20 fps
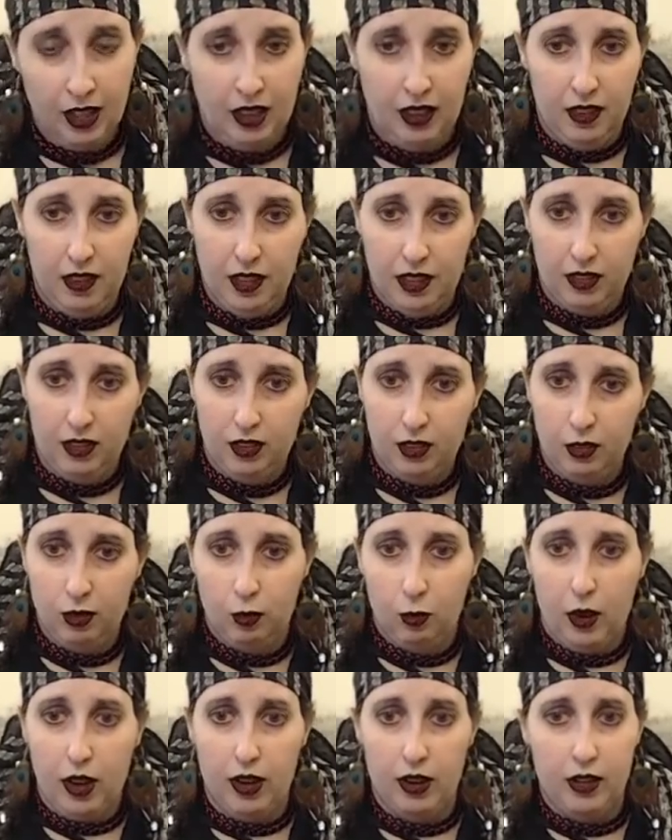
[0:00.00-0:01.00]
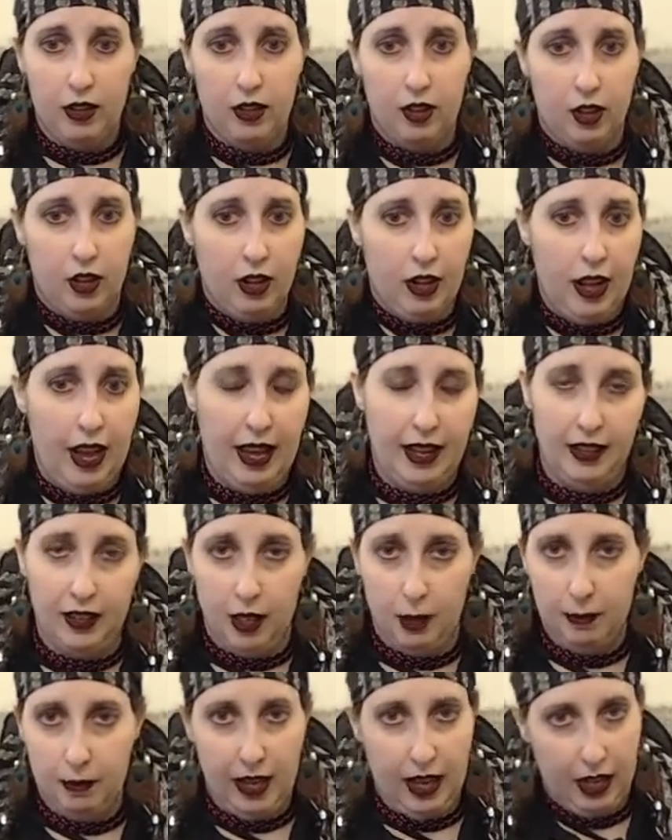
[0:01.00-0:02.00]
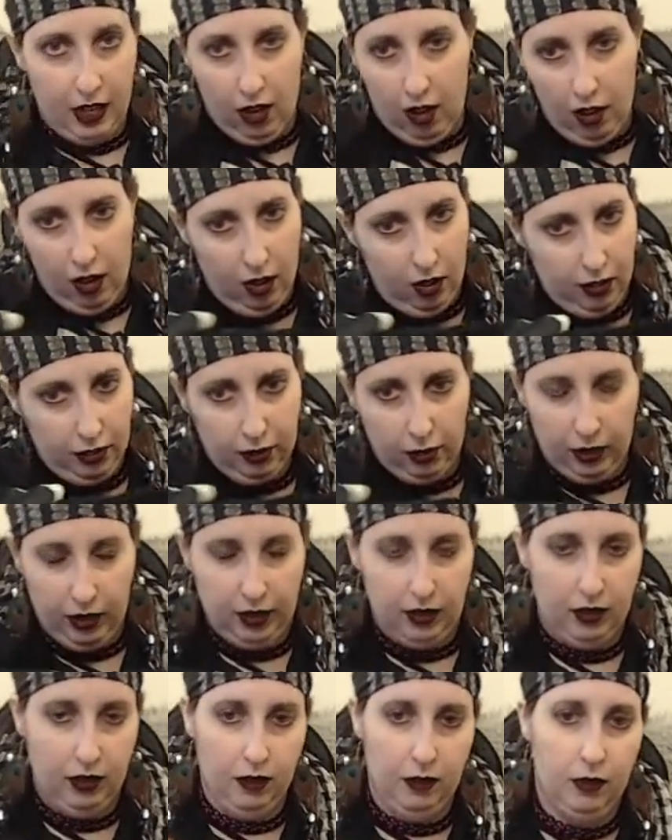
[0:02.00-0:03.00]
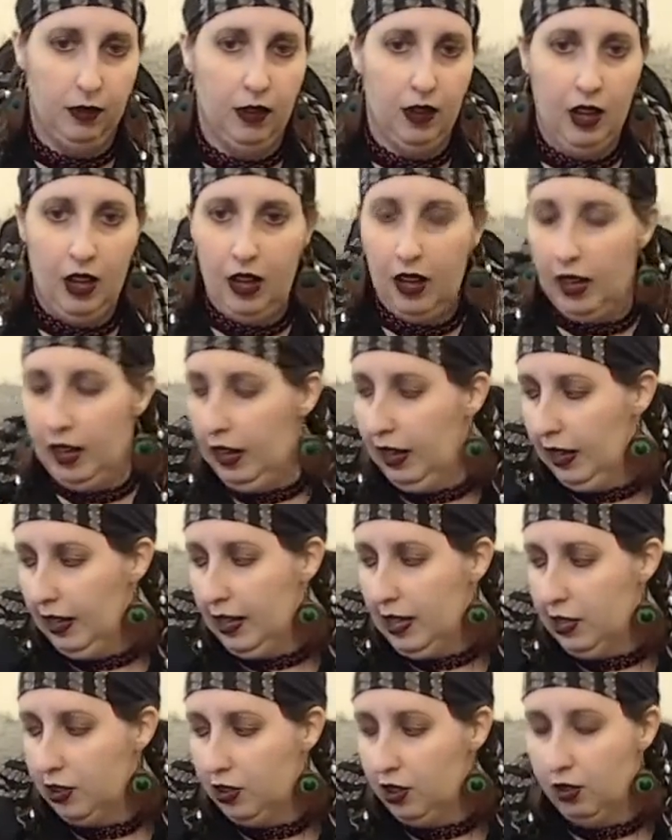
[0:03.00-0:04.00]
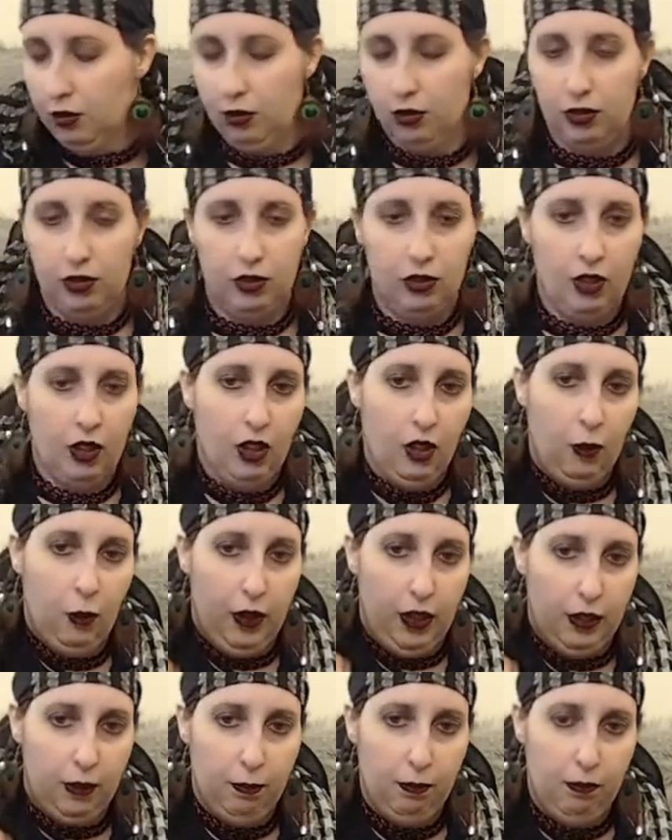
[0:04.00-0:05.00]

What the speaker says: This is where you're going to end up getting all sorts of issues with